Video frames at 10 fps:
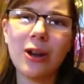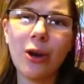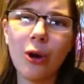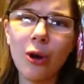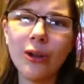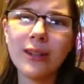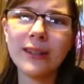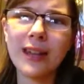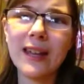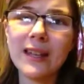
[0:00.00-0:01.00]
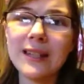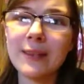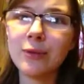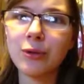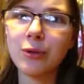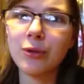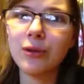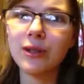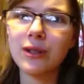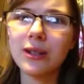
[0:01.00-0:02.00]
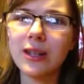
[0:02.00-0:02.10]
heard that in some schools,